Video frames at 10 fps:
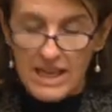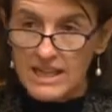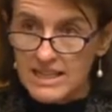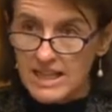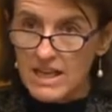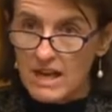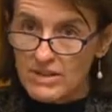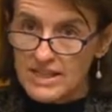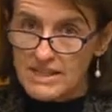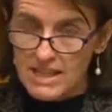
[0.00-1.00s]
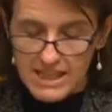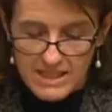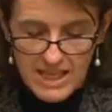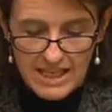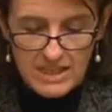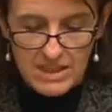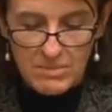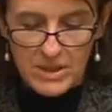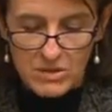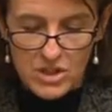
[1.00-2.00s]
Indeed, I recently attended a
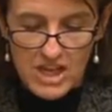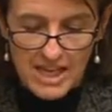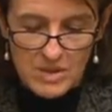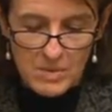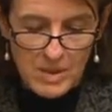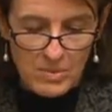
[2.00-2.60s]
Bell Shakespeare